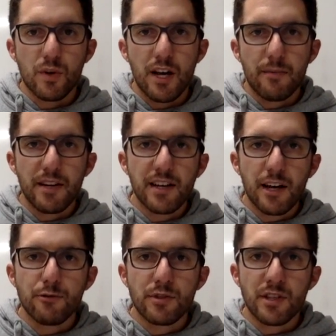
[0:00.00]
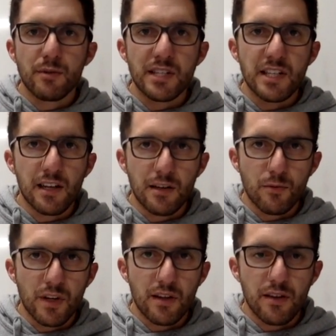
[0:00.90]
How many countries are we dealing
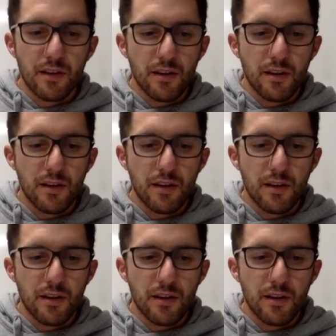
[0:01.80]
with